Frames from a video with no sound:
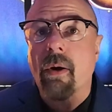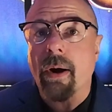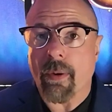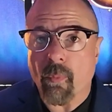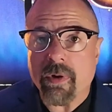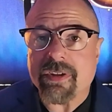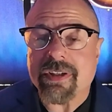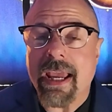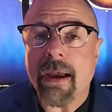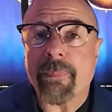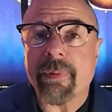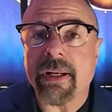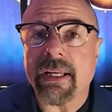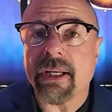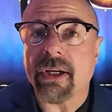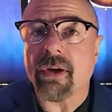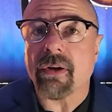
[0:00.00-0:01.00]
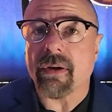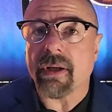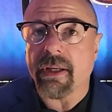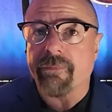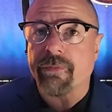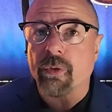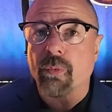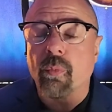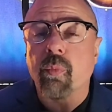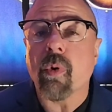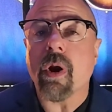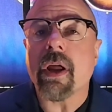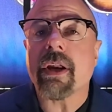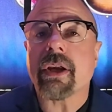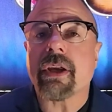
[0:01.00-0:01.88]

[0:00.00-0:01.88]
right, what is happening here? If you run a